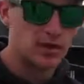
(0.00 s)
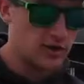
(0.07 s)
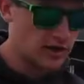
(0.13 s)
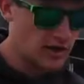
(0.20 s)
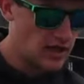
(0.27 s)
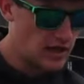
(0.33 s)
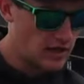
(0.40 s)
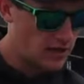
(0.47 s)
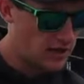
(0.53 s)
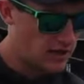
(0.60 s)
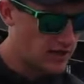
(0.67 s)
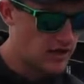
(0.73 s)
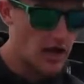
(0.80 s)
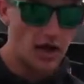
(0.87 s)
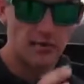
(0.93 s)
parallel,
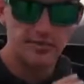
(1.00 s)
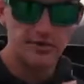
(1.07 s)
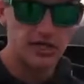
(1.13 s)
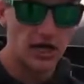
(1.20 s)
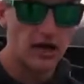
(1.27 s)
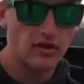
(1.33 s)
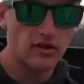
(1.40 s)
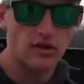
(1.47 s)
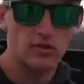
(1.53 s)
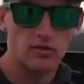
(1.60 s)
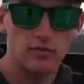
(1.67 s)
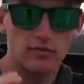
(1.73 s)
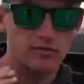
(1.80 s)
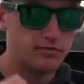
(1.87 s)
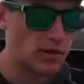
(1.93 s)
up shallow,
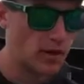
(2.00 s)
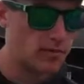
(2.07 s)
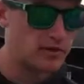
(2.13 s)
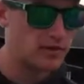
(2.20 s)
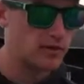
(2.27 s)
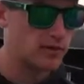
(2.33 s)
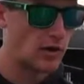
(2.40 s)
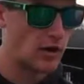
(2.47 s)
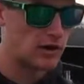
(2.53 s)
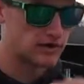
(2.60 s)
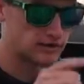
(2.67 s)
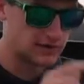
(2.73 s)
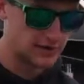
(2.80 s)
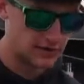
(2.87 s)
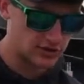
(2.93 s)
bumping the
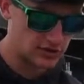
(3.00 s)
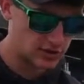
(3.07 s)
rocks with the